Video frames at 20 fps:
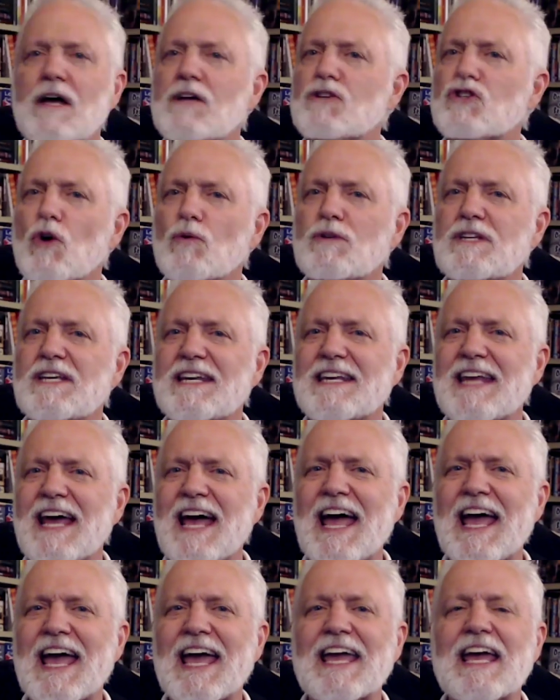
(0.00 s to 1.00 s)
So
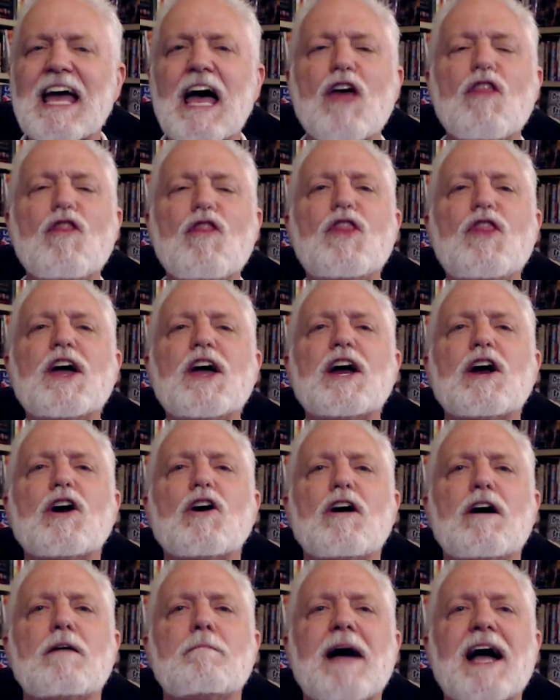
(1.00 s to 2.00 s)
today,
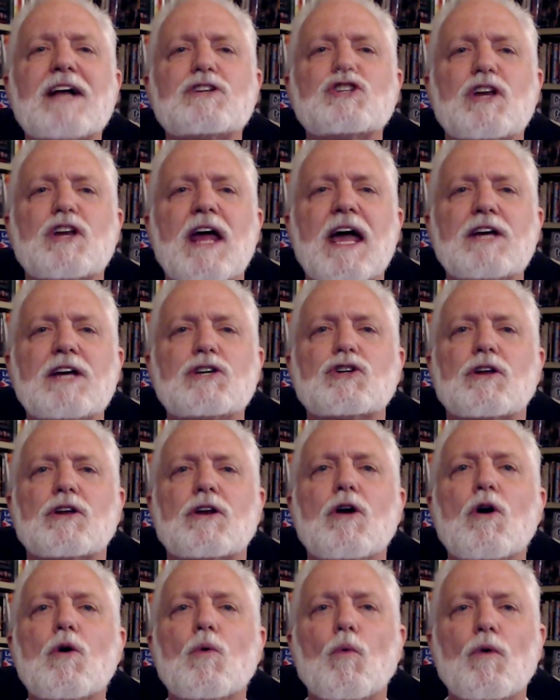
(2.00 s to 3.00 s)
their imagination
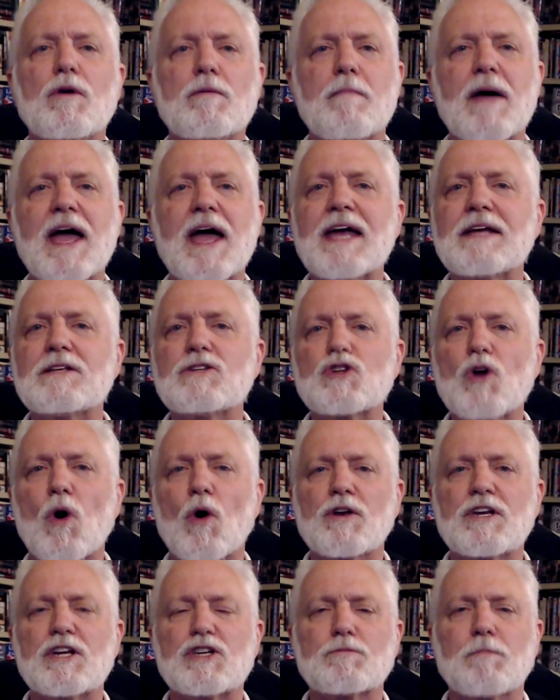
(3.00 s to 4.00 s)
remains
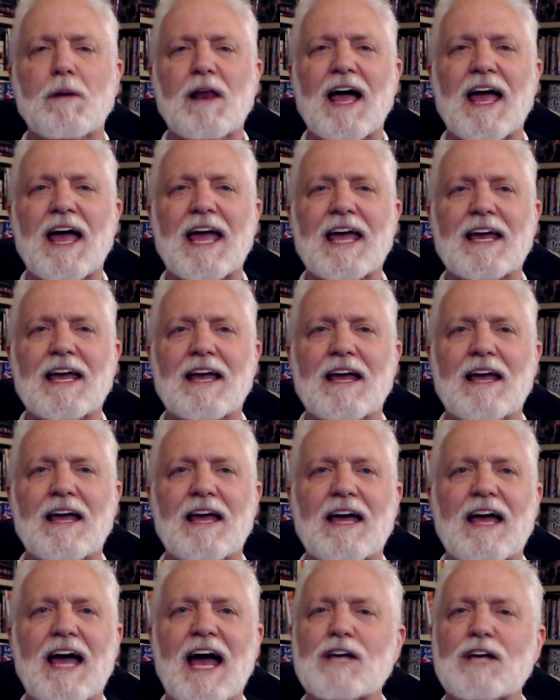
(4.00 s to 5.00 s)
on display
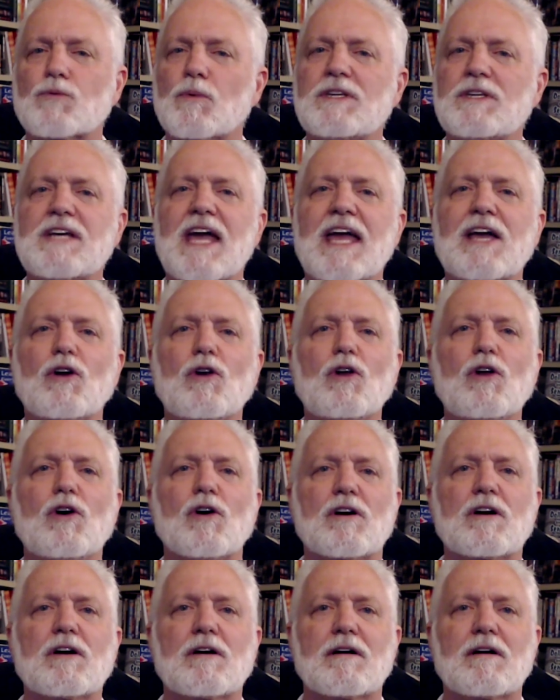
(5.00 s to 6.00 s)
as we take a
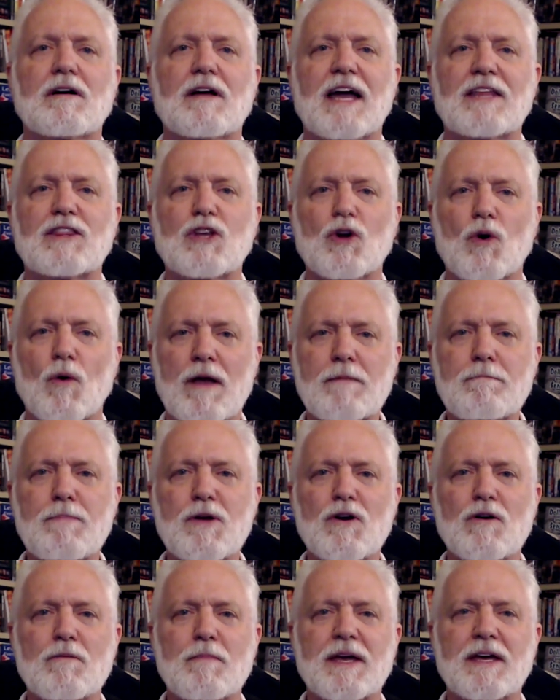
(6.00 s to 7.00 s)
look at the Great
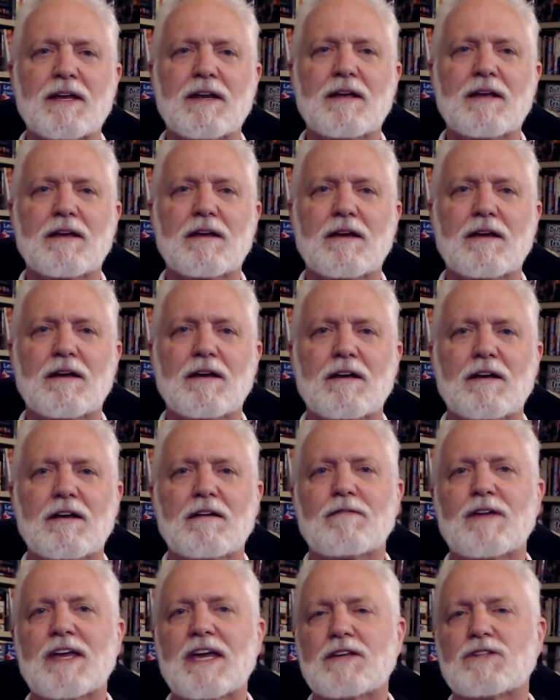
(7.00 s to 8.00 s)
Pyramid
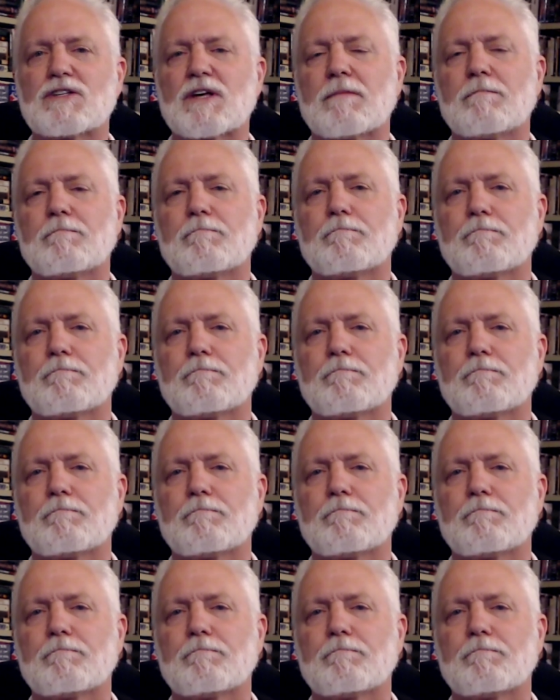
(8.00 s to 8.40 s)
of Giza.